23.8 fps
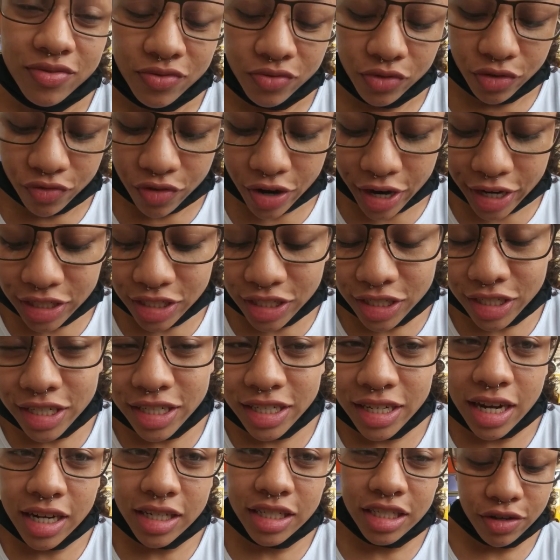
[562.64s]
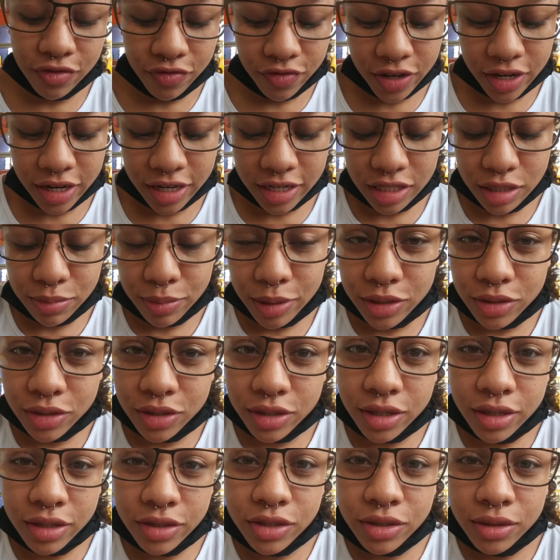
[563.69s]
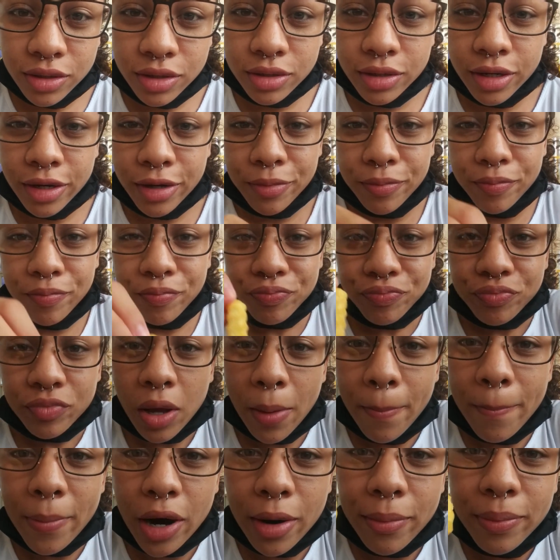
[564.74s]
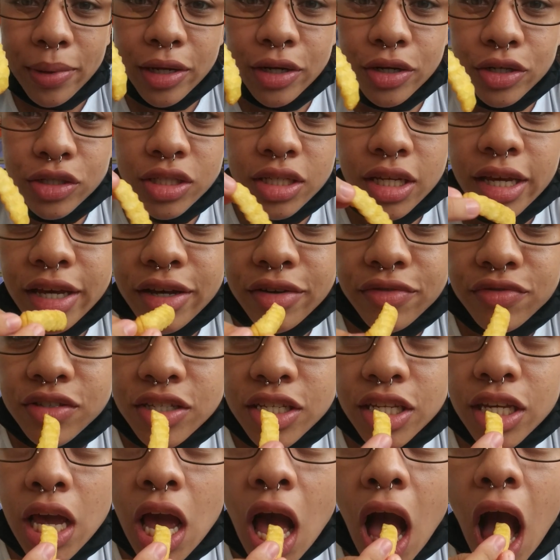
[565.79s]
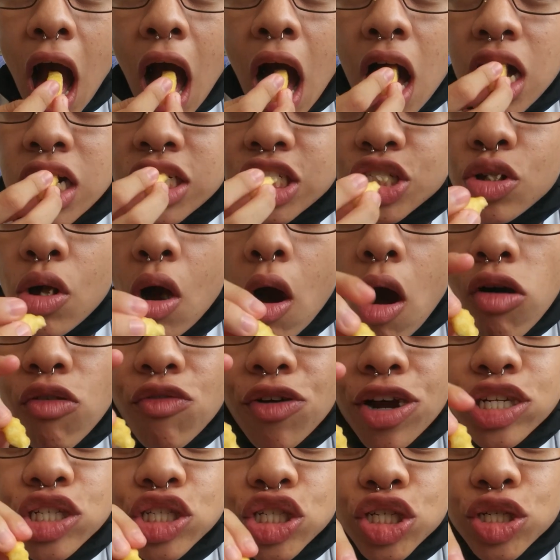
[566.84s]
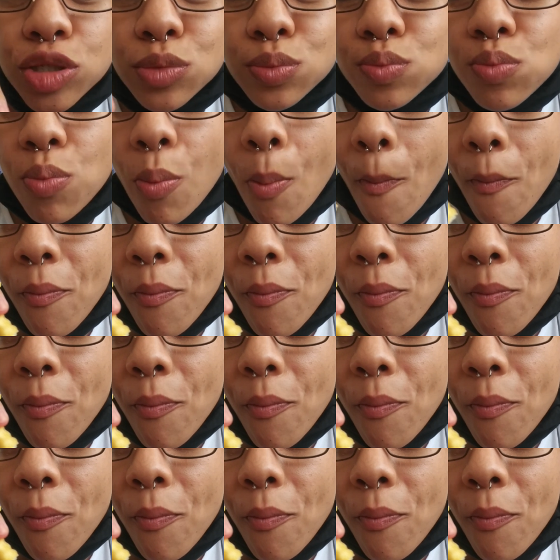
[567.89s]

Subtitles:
The fried chicken at Chefette is better than the Barbados KFC fried chicken.